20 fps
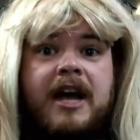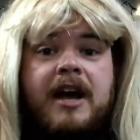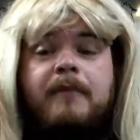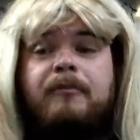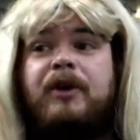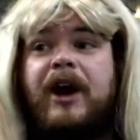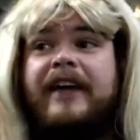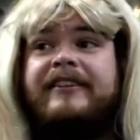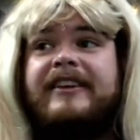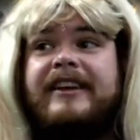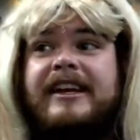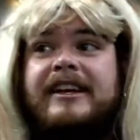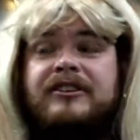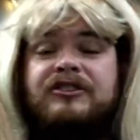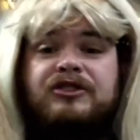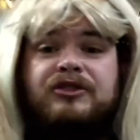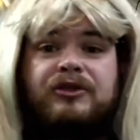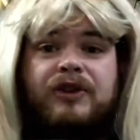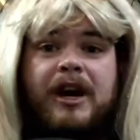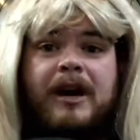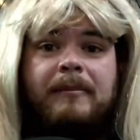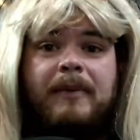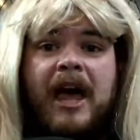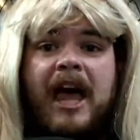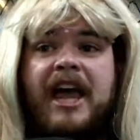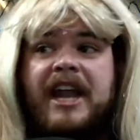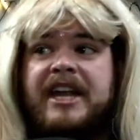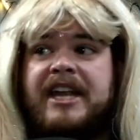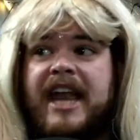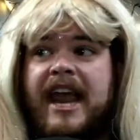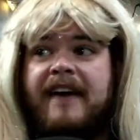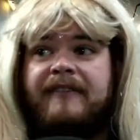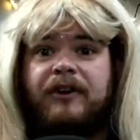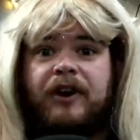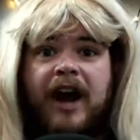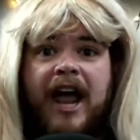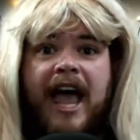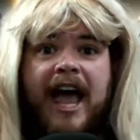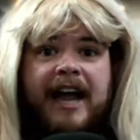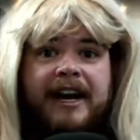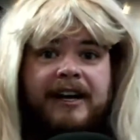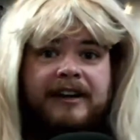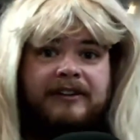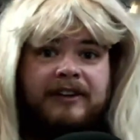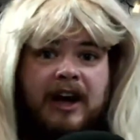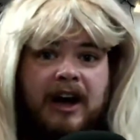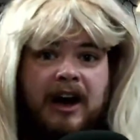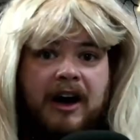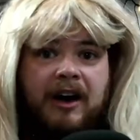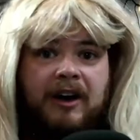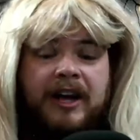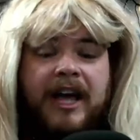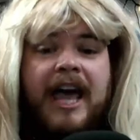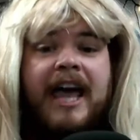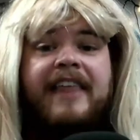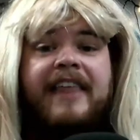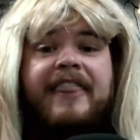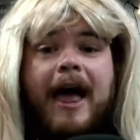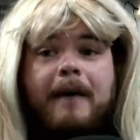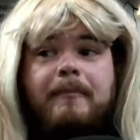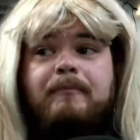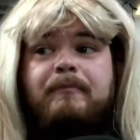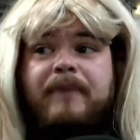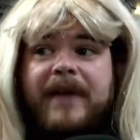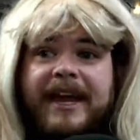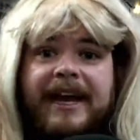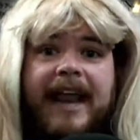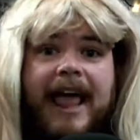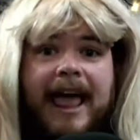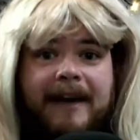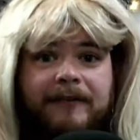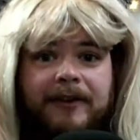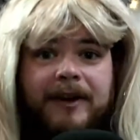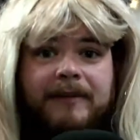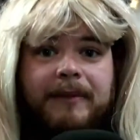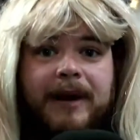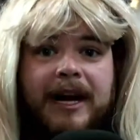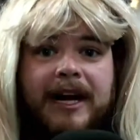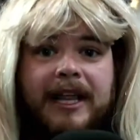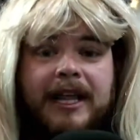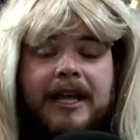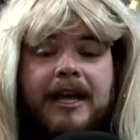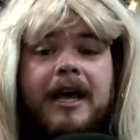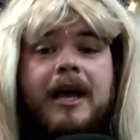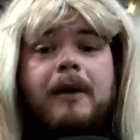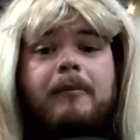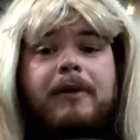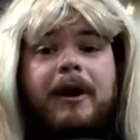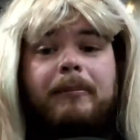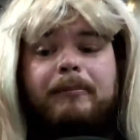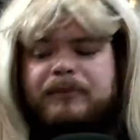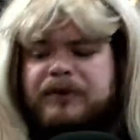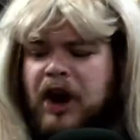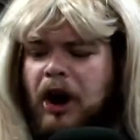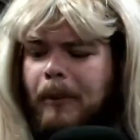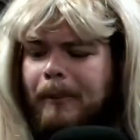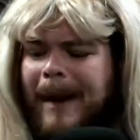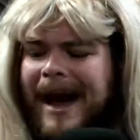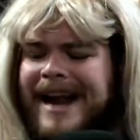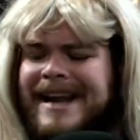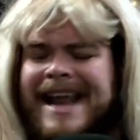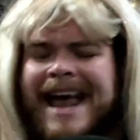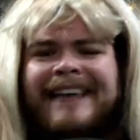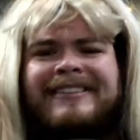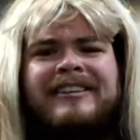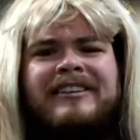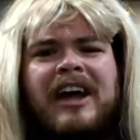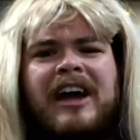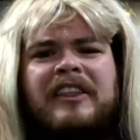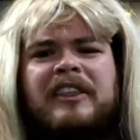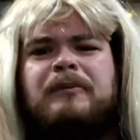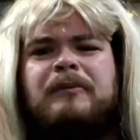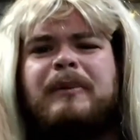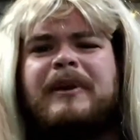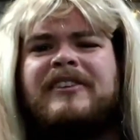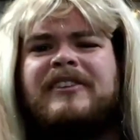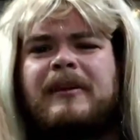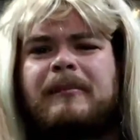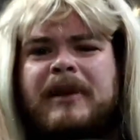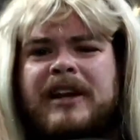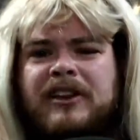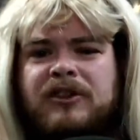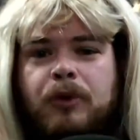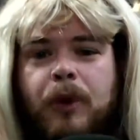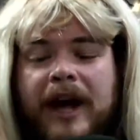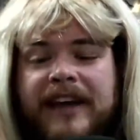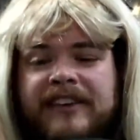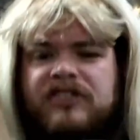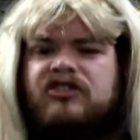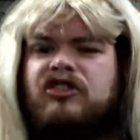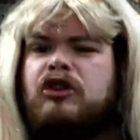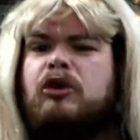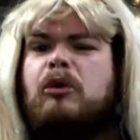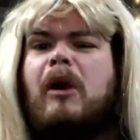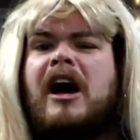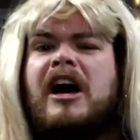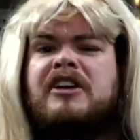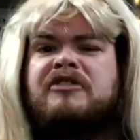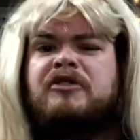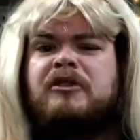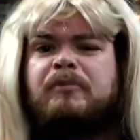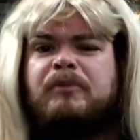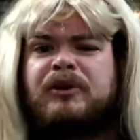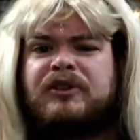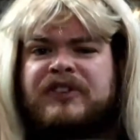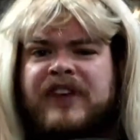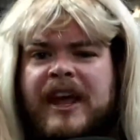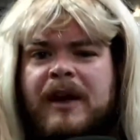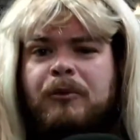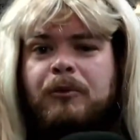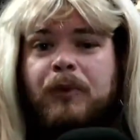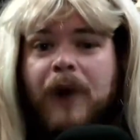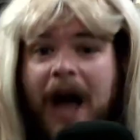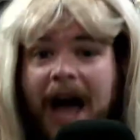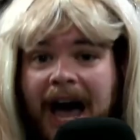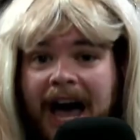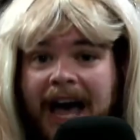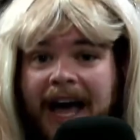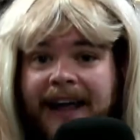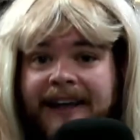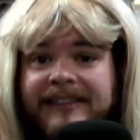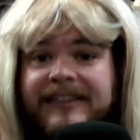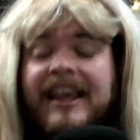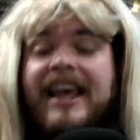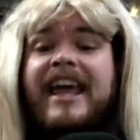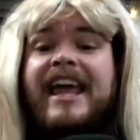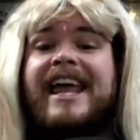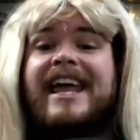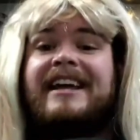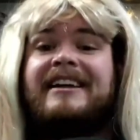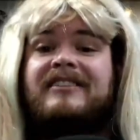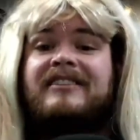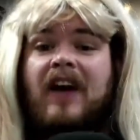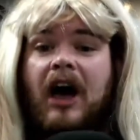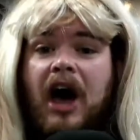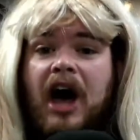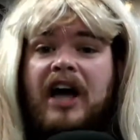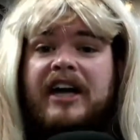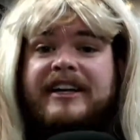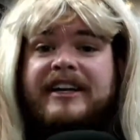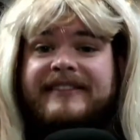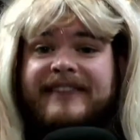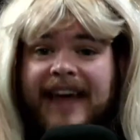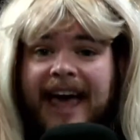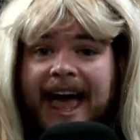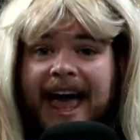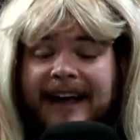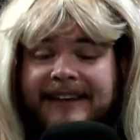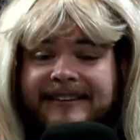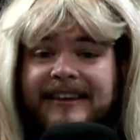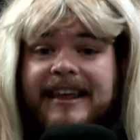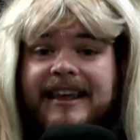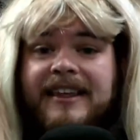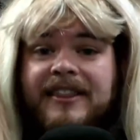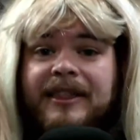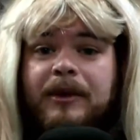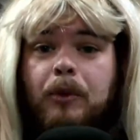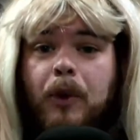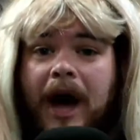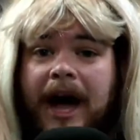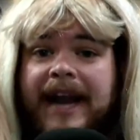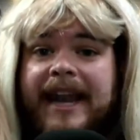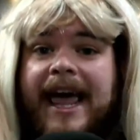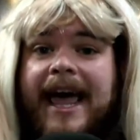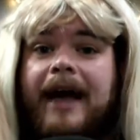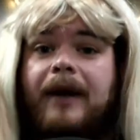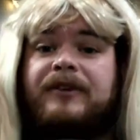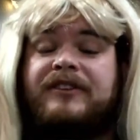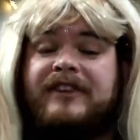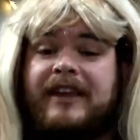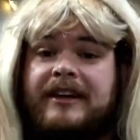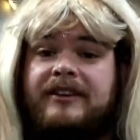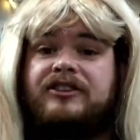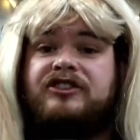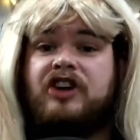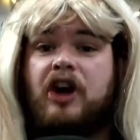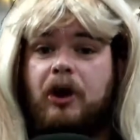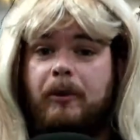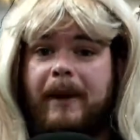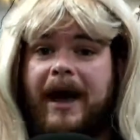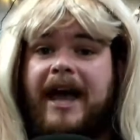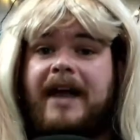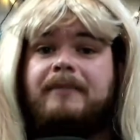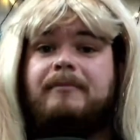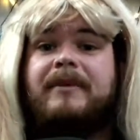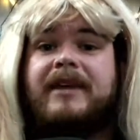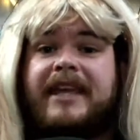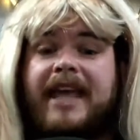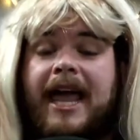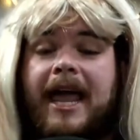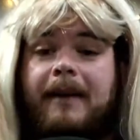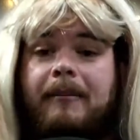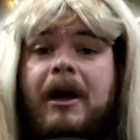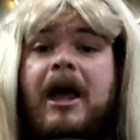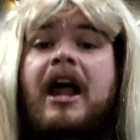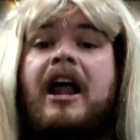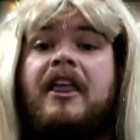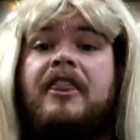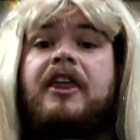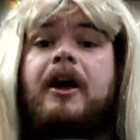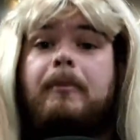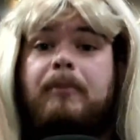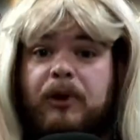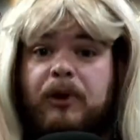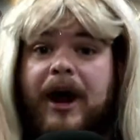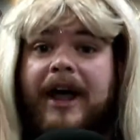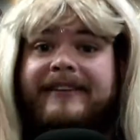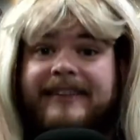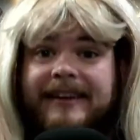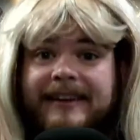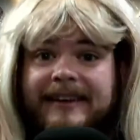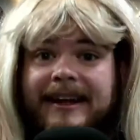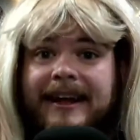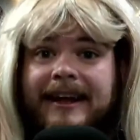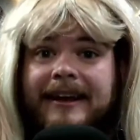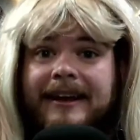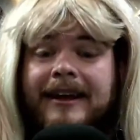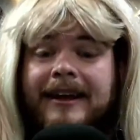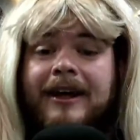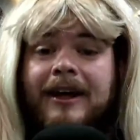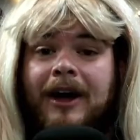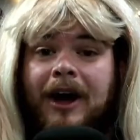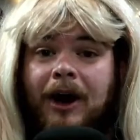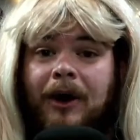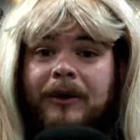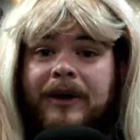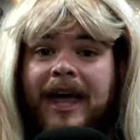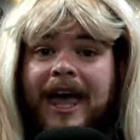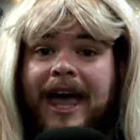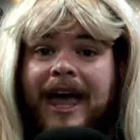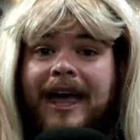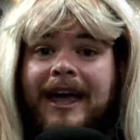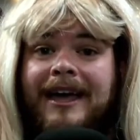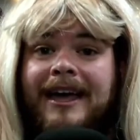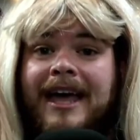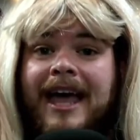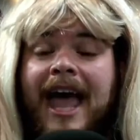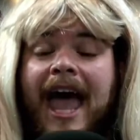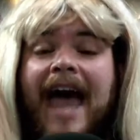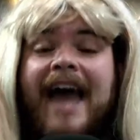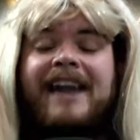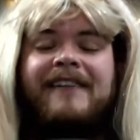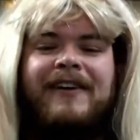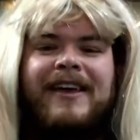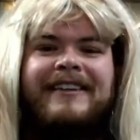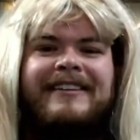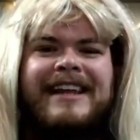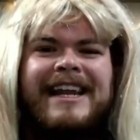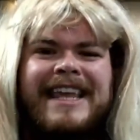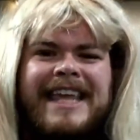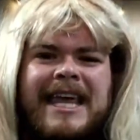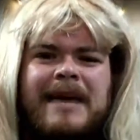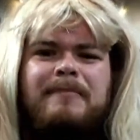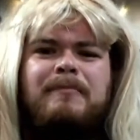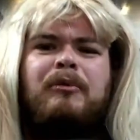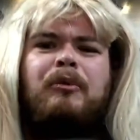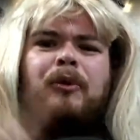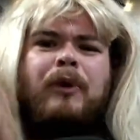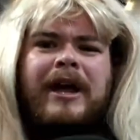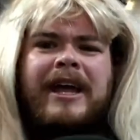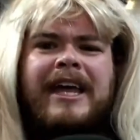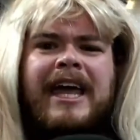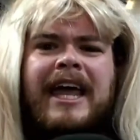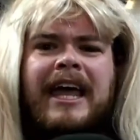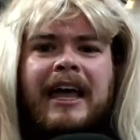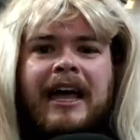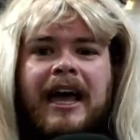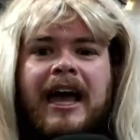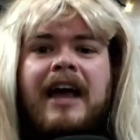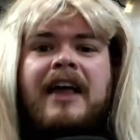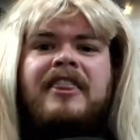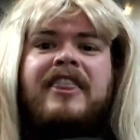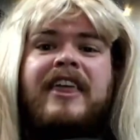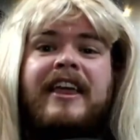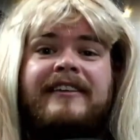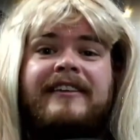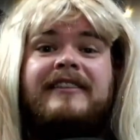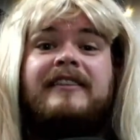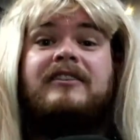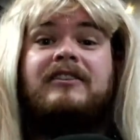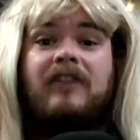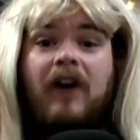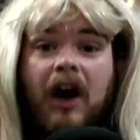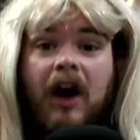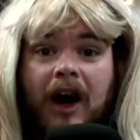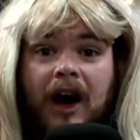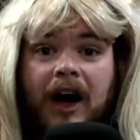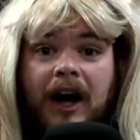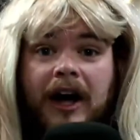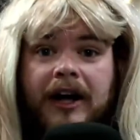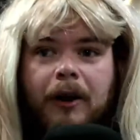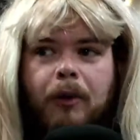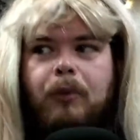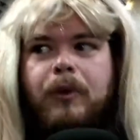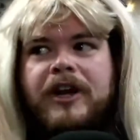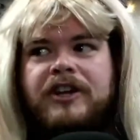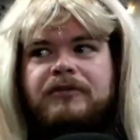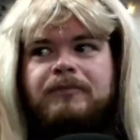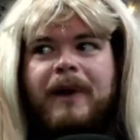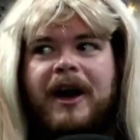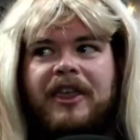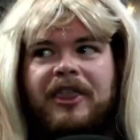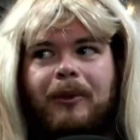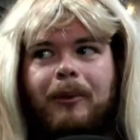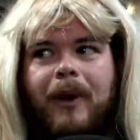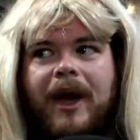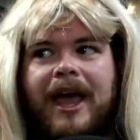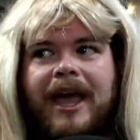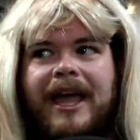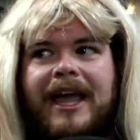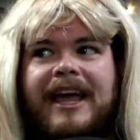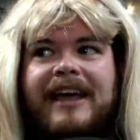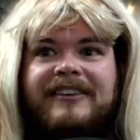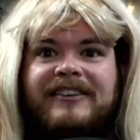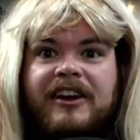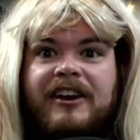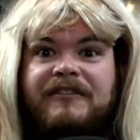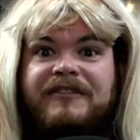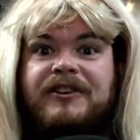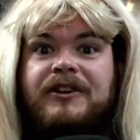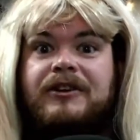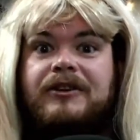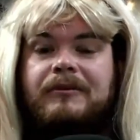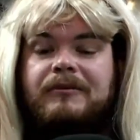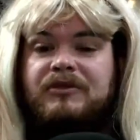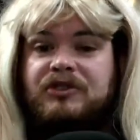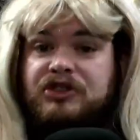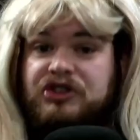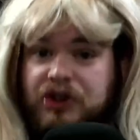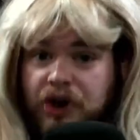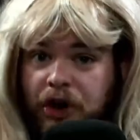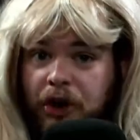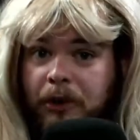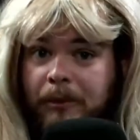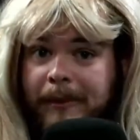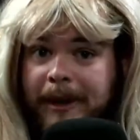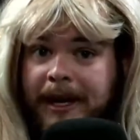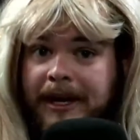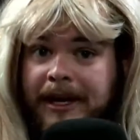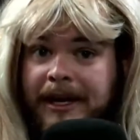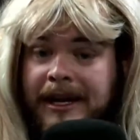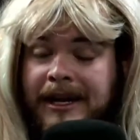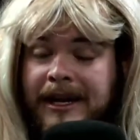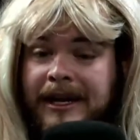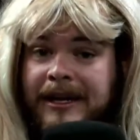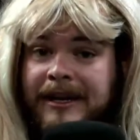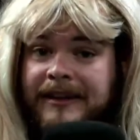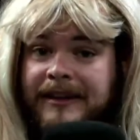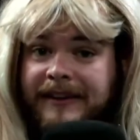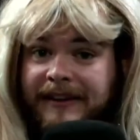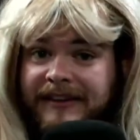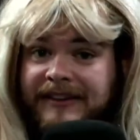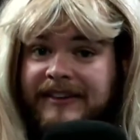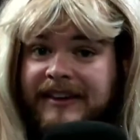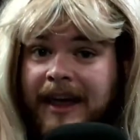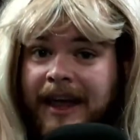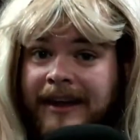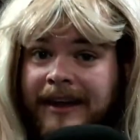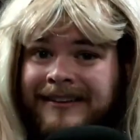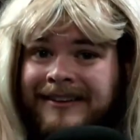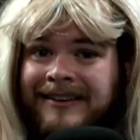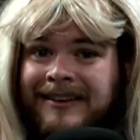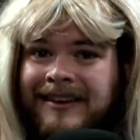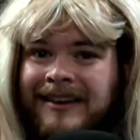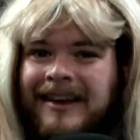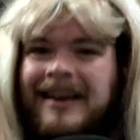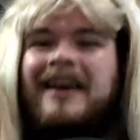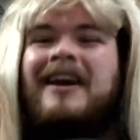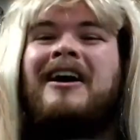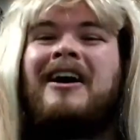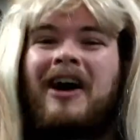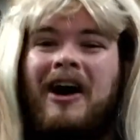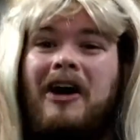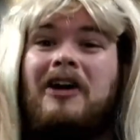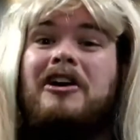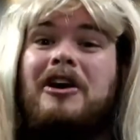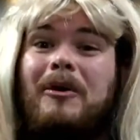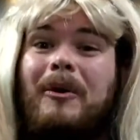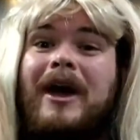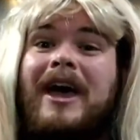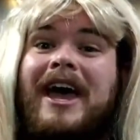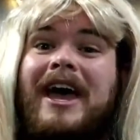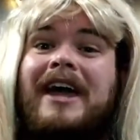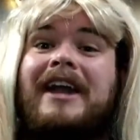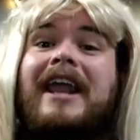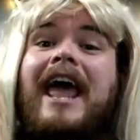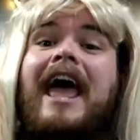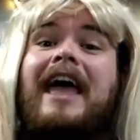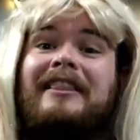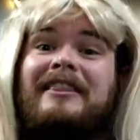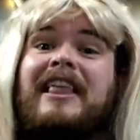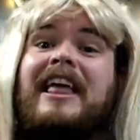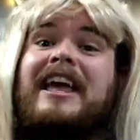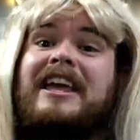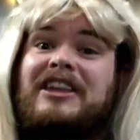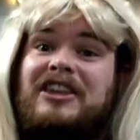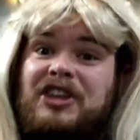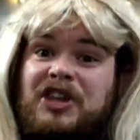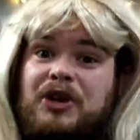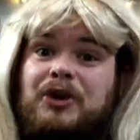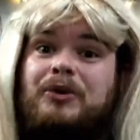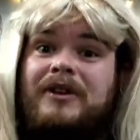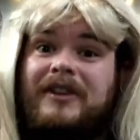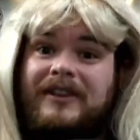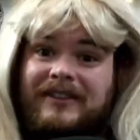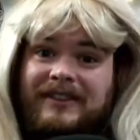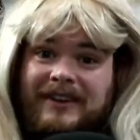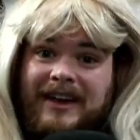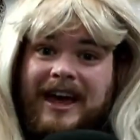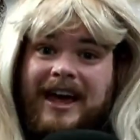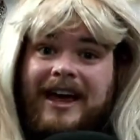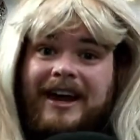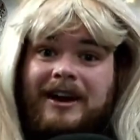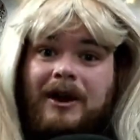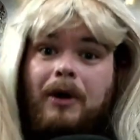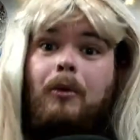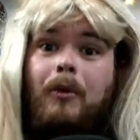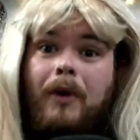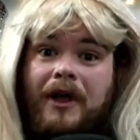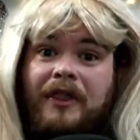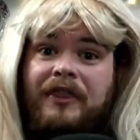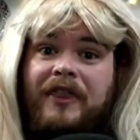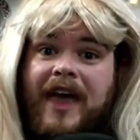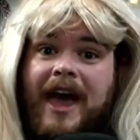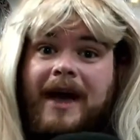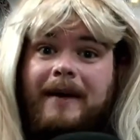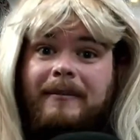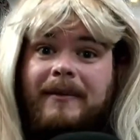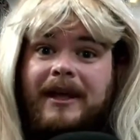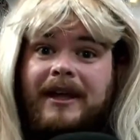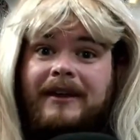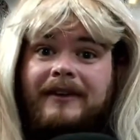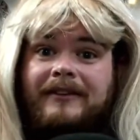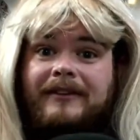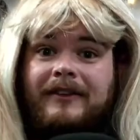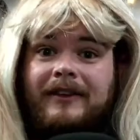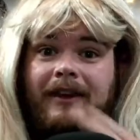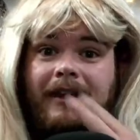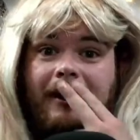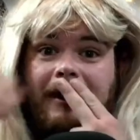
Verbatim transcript: President Trump never had a dog that bit everybody, but Joe Biden has a dog that's bit somebody twice. 200% rise in dog attacks in the White House since Joe Biden became the president, okay? And if he's gonna keep bringing this dog, which by the way is of German descent, I'll go ahead and let you decide what that means.